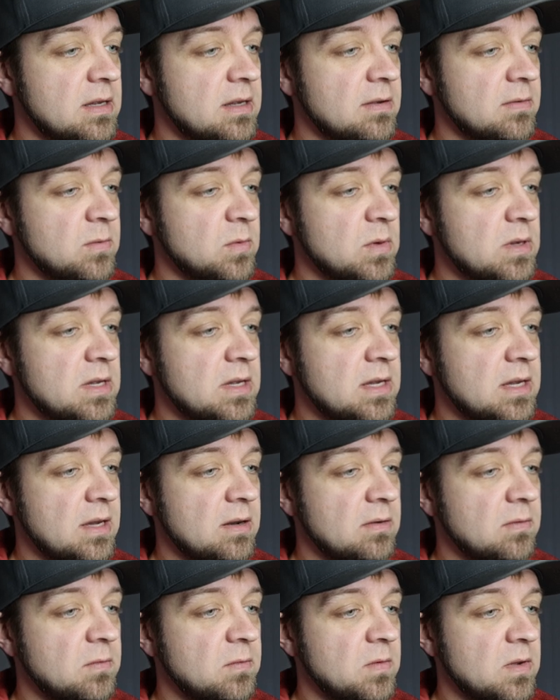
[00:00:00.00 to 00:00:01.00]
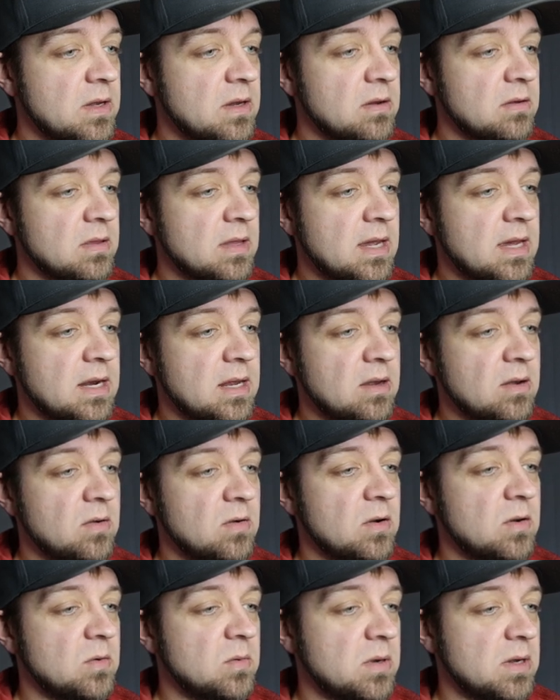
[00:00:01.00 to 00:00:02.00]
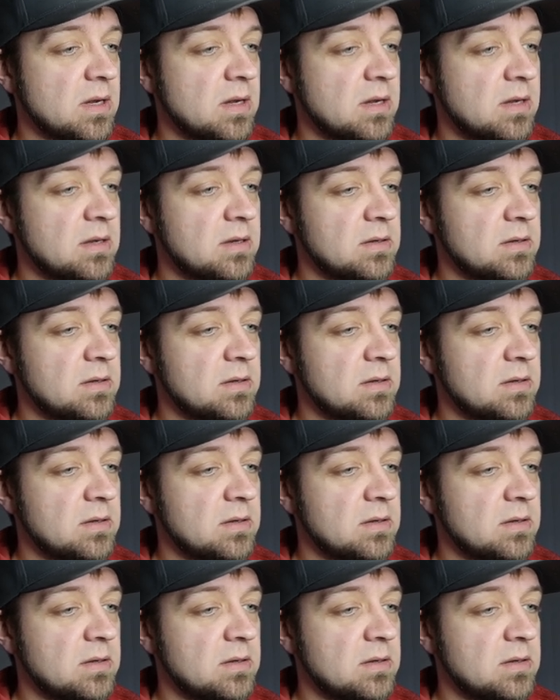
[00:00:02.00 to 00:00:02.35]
if we can figure that out quick.